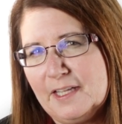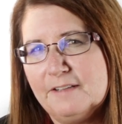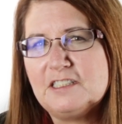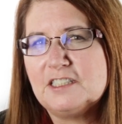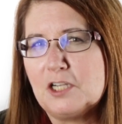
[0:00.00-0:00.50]

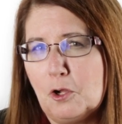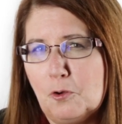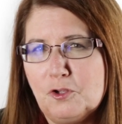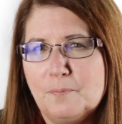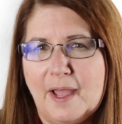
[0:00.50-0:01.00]
If
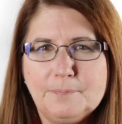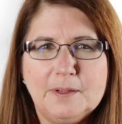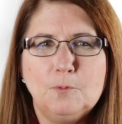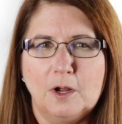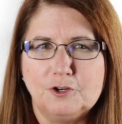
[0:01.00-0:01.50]
so, you might
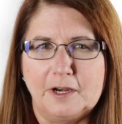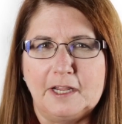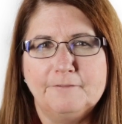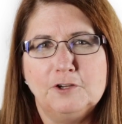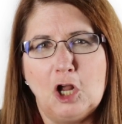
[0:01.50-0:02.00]
be
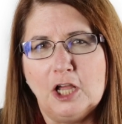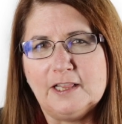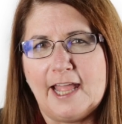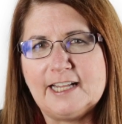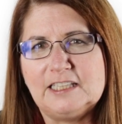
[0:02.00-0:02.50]
wondering if an
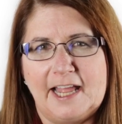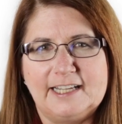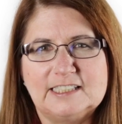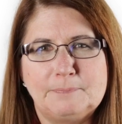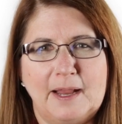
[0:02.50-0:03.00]
online
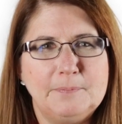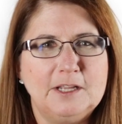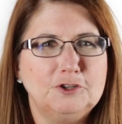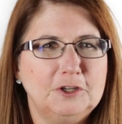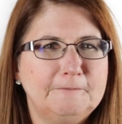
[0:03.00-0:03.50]
class might be
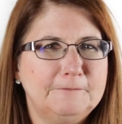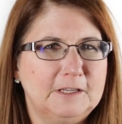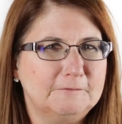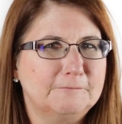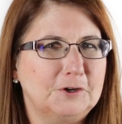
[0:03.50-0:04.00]
a good
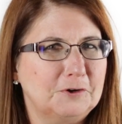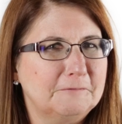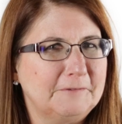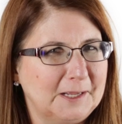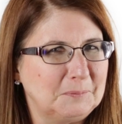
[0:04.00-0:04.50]
fit for your
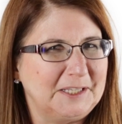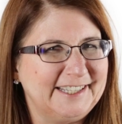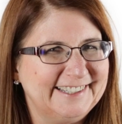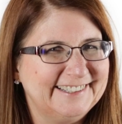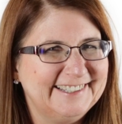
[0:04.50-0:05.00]

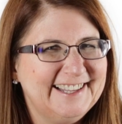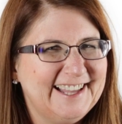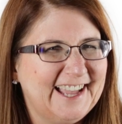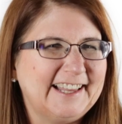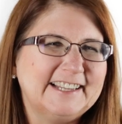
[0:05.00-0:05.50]
family.
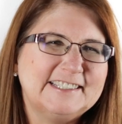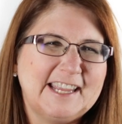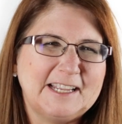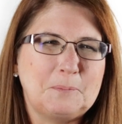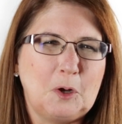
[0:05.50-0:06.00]
I'd like to
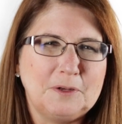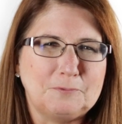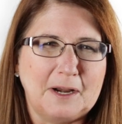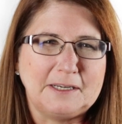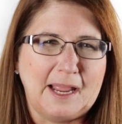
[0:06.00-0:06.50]
take a moment
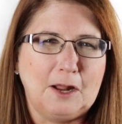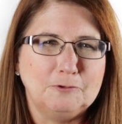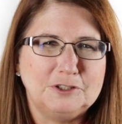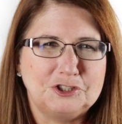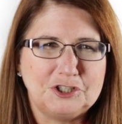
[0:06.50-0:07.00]
right
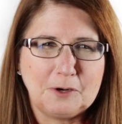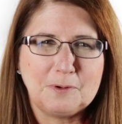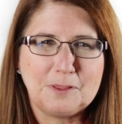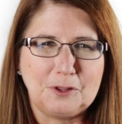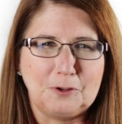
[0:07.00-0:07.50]
now to share
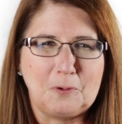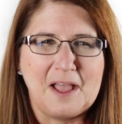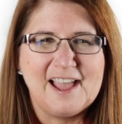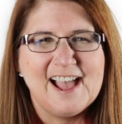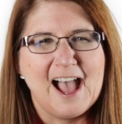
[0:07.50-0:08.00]
with you
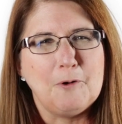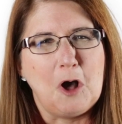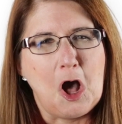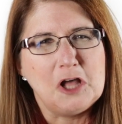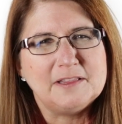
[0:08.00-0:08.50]
how
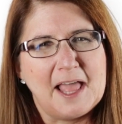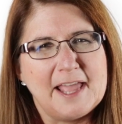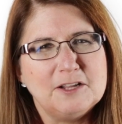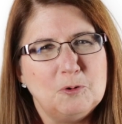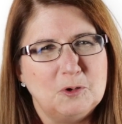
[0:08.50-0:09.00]

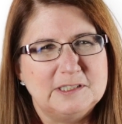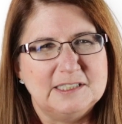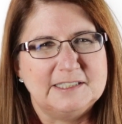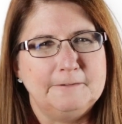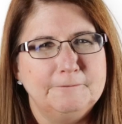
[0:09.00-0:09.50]
online
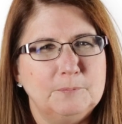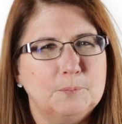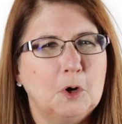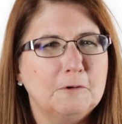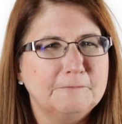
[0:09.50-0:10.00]
courses can fit
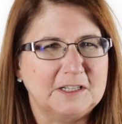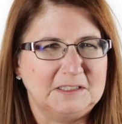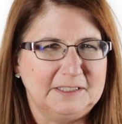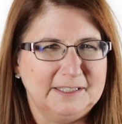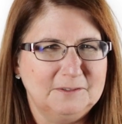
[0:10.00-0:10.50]

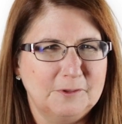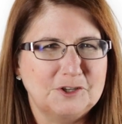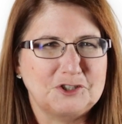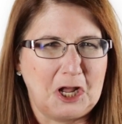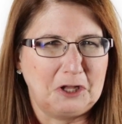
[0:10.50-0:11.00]
perfectly
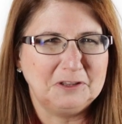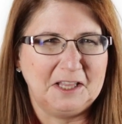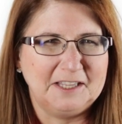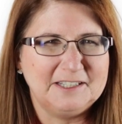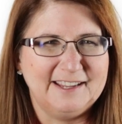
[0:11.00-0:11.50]
with
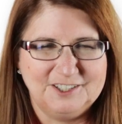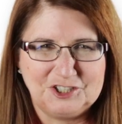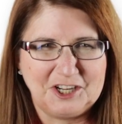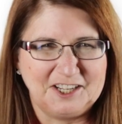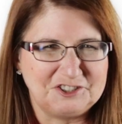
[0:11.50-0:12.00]
child-led
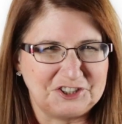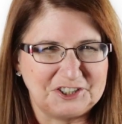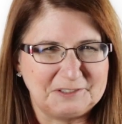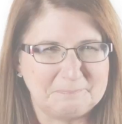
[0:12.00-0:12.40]
education.